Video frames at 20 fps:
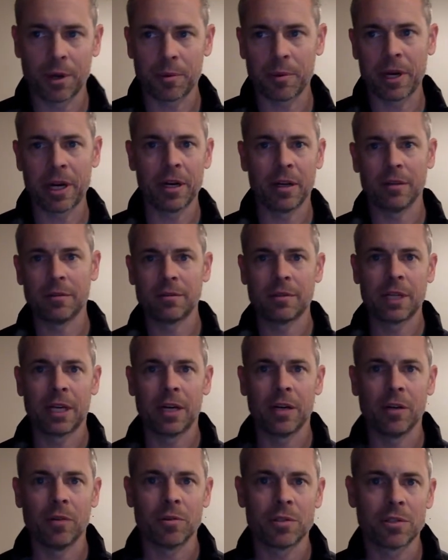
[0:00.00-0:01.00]
way to kind
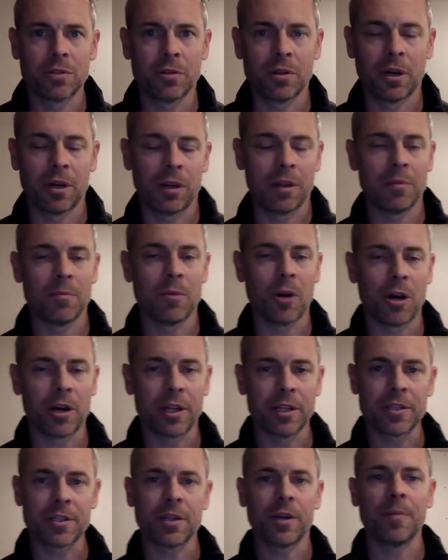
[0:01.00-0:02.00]
of know what's going on in the
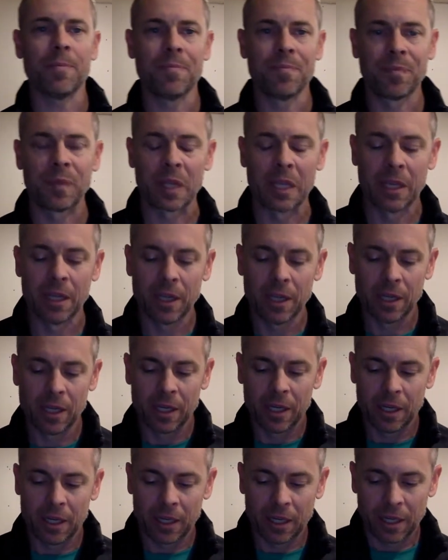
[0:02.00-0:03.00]
market. So
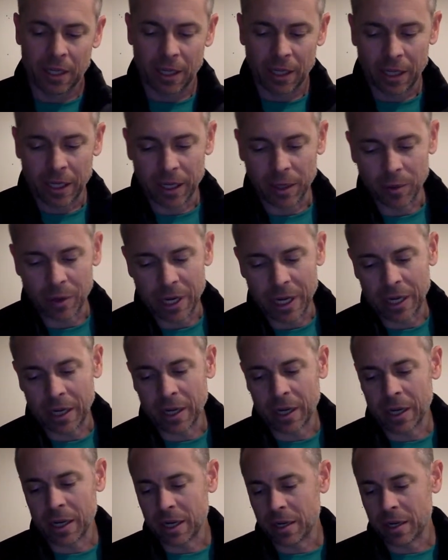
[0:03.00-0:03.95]
anyway,